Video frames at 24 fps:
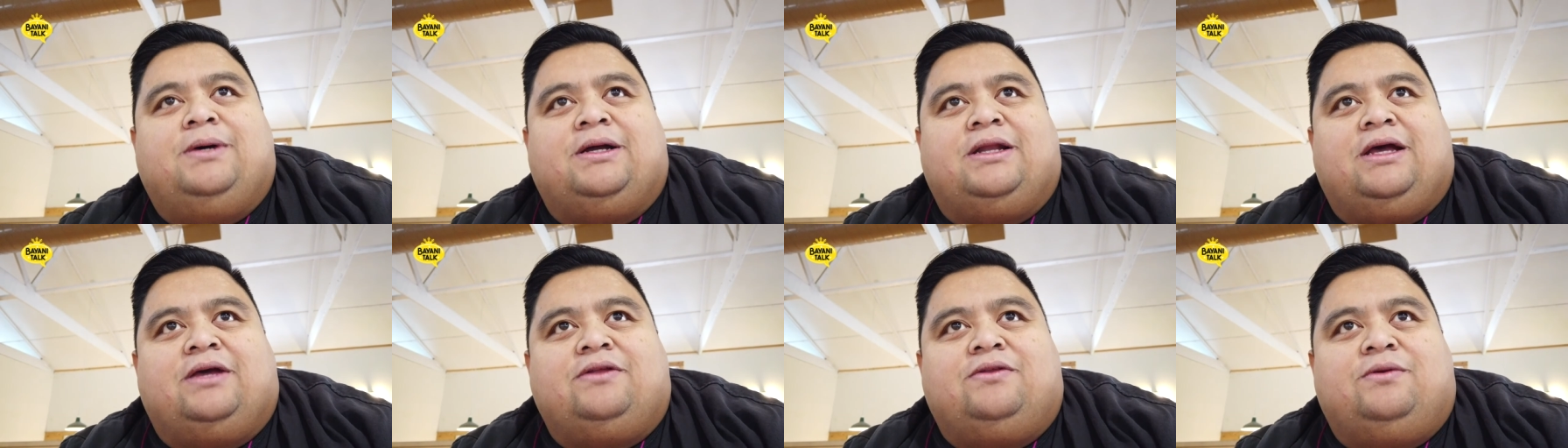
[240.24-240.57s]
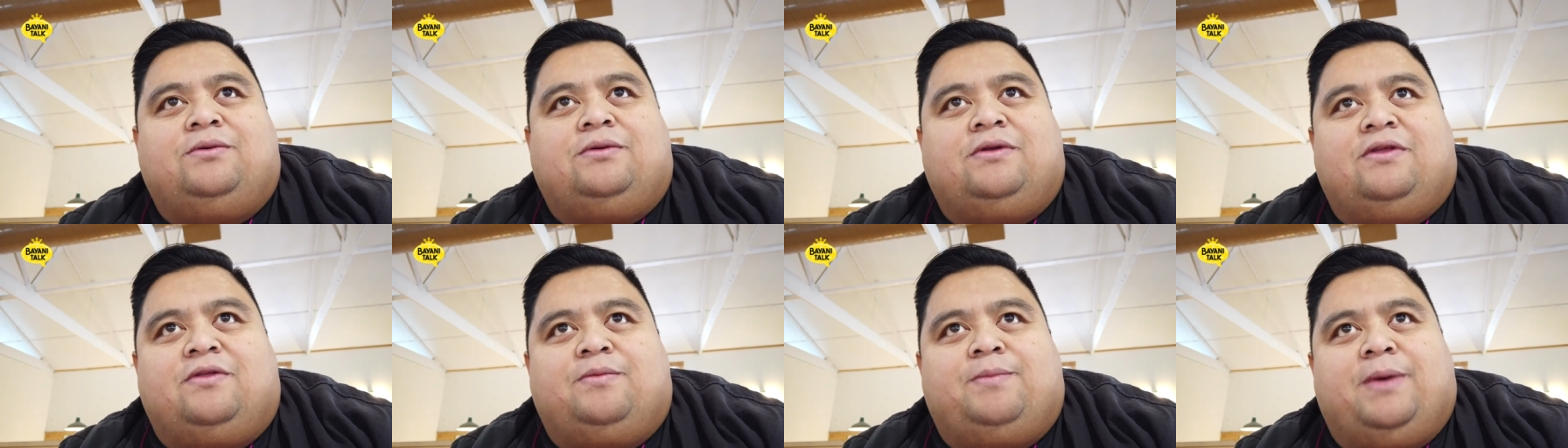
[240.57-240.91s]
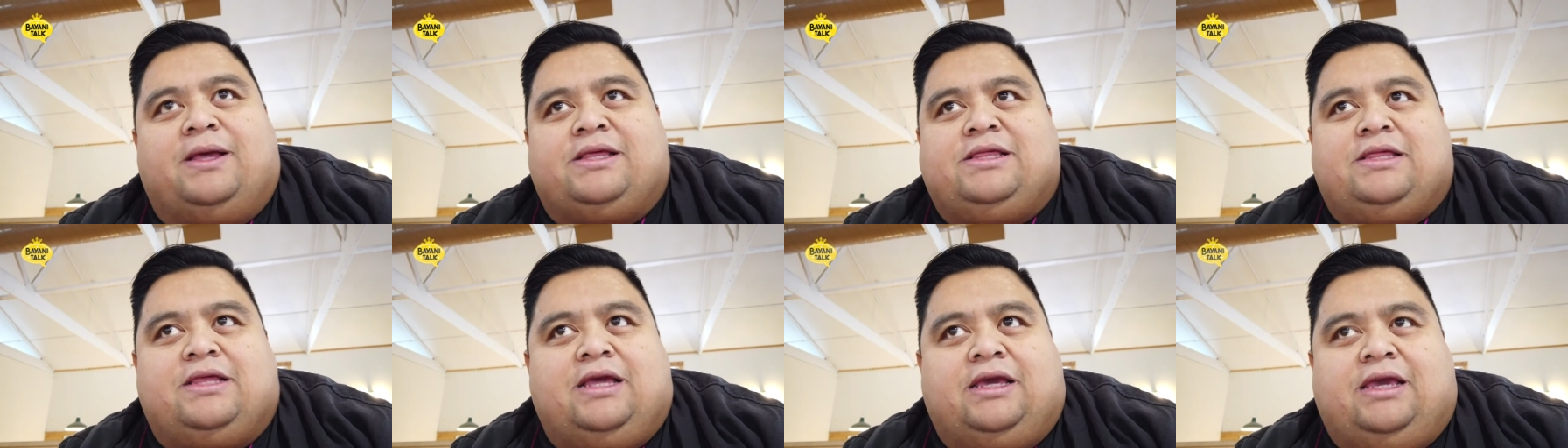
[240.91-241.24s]
but I do it as
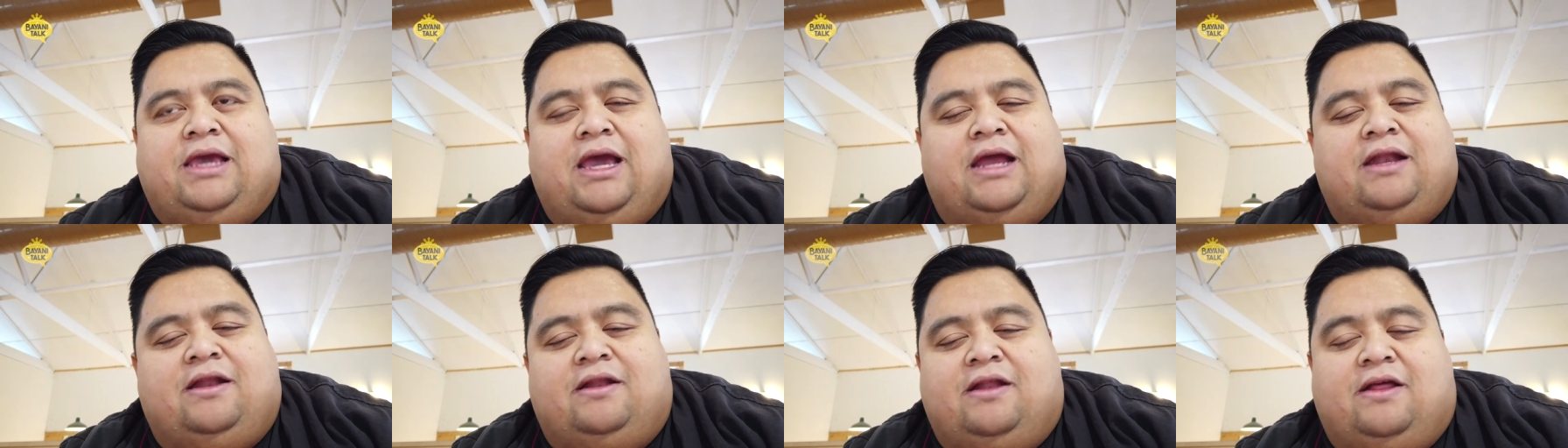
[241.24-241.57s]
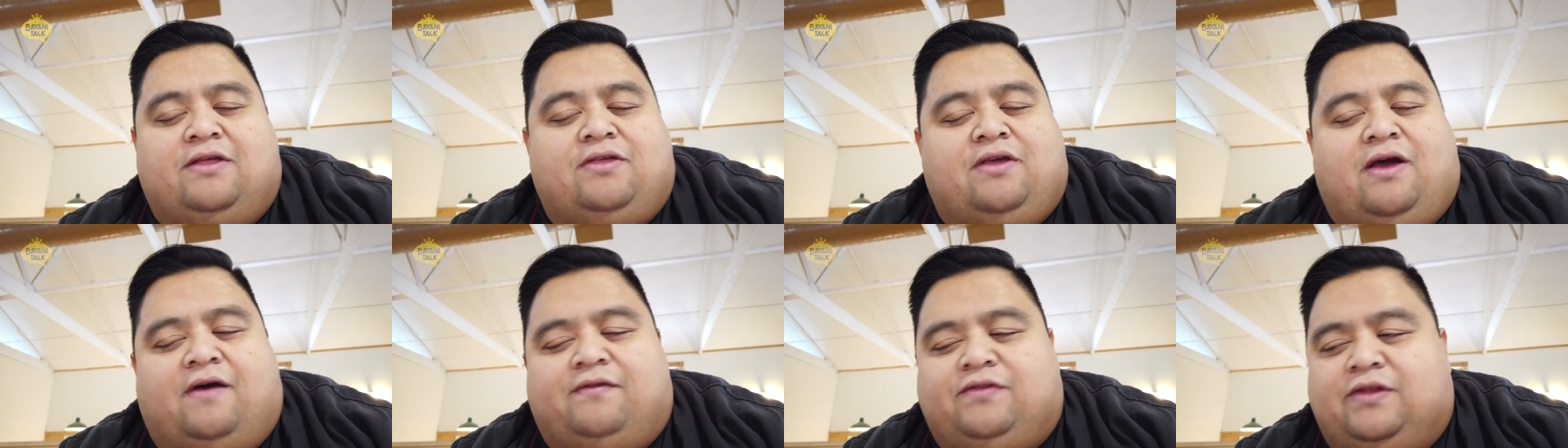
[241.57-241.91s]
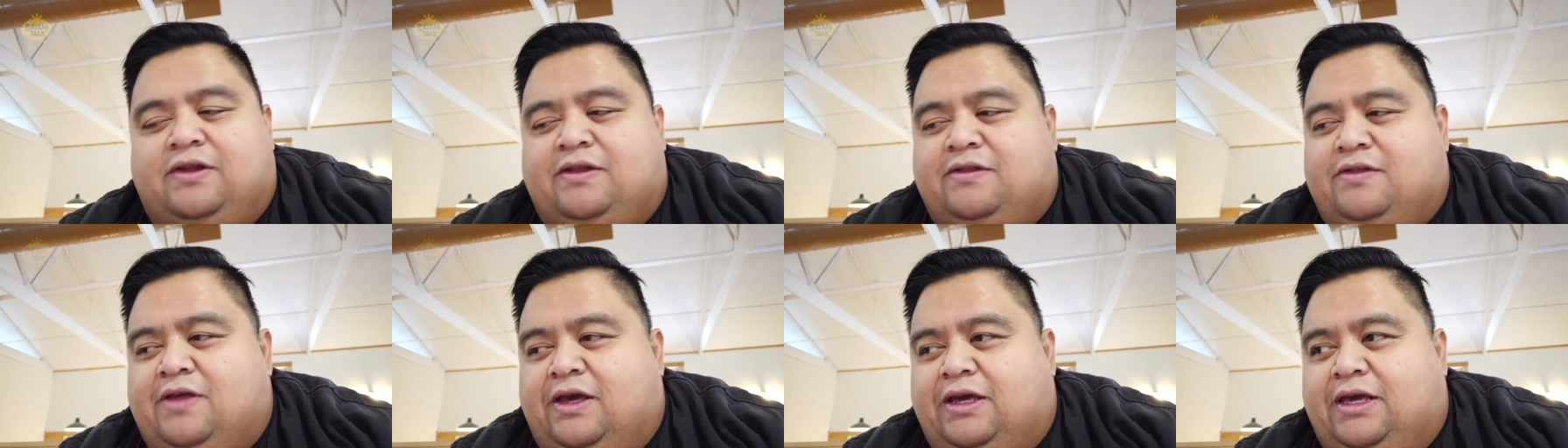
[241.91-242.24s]
best as I can and as
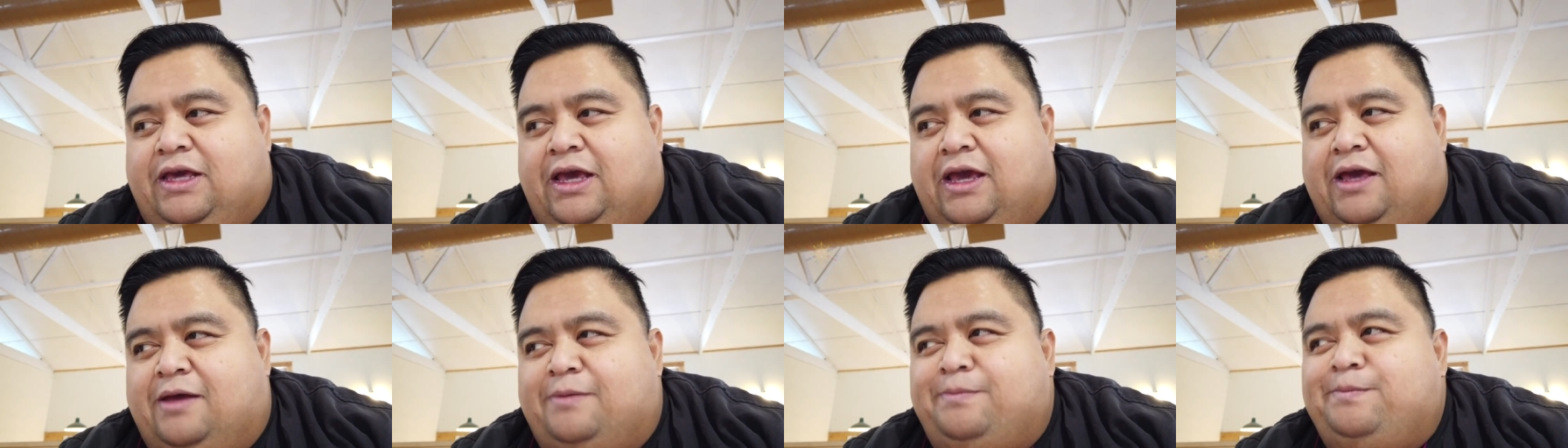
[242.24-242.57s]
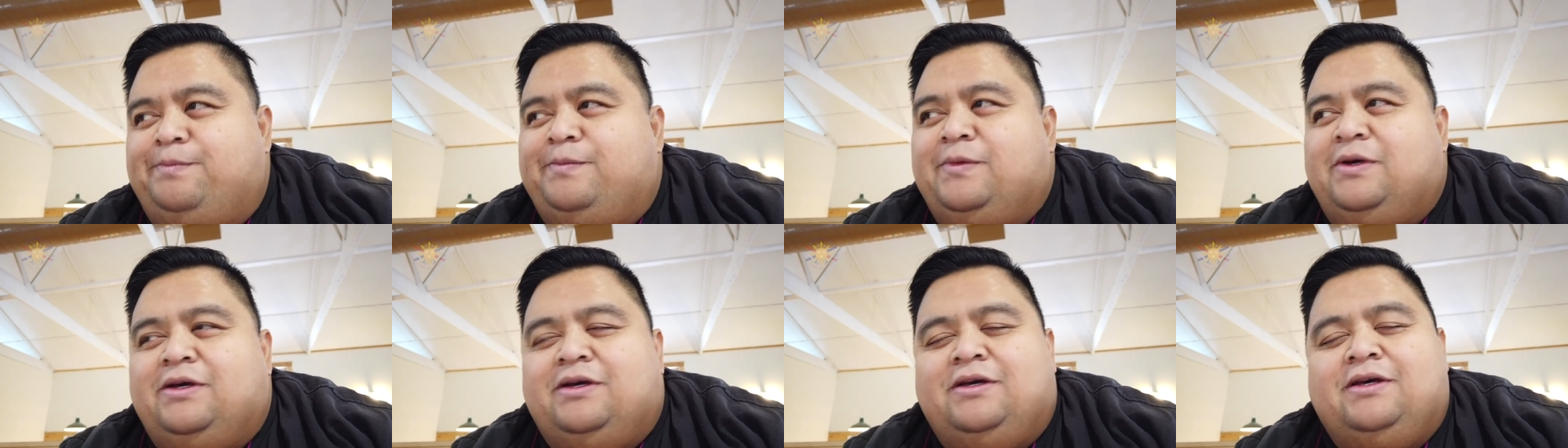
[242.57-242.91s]
often as I can.